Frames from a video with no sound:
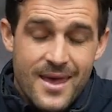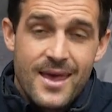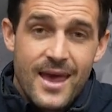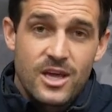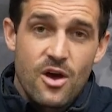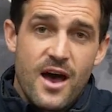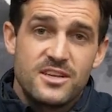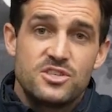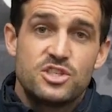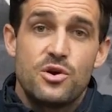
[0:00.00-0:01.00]
And guys,
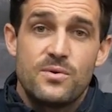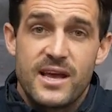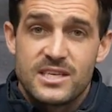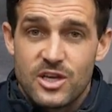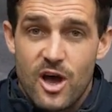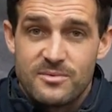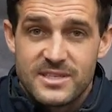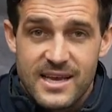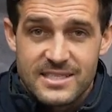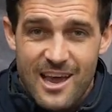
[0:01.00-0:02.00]
until next time,
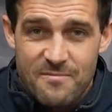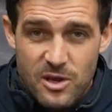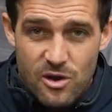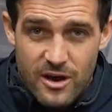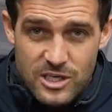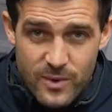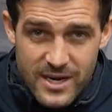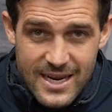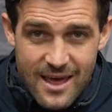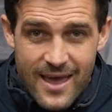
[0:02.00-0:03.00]
stay safe, be kind to one
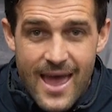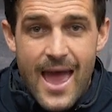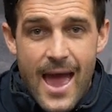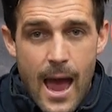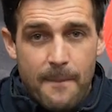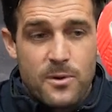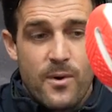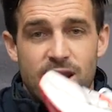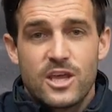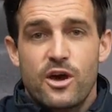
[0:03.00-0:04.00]
another. Happy
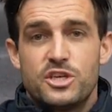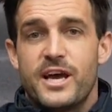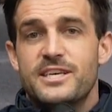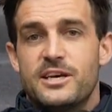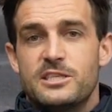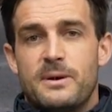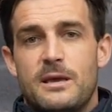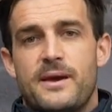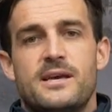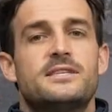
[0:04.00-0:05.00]
running, go chase those
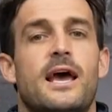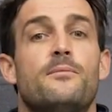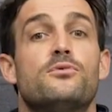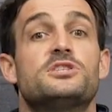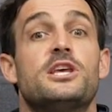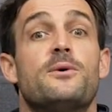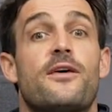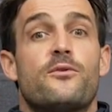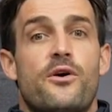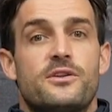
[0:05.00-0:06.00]
PBs, and we'll see you
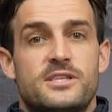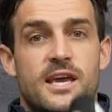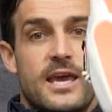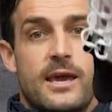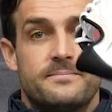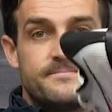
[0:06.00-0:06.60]
out the road. Take care.